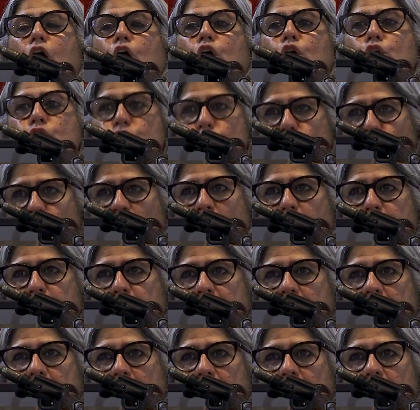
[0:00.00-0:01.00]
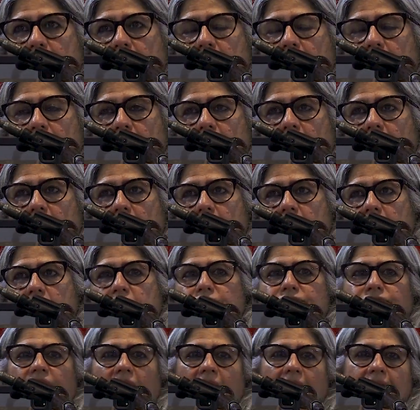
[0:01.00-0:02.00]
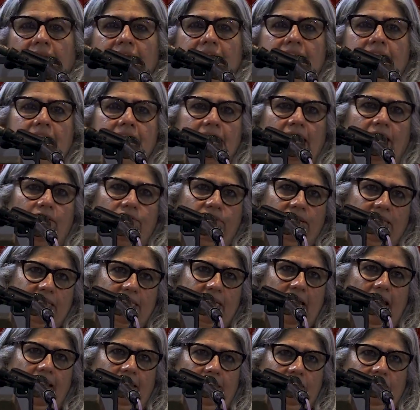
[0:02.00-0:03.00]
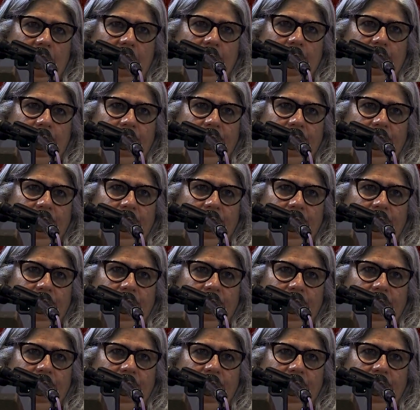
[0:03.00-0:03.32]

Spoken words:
UAPA defines terrorist act.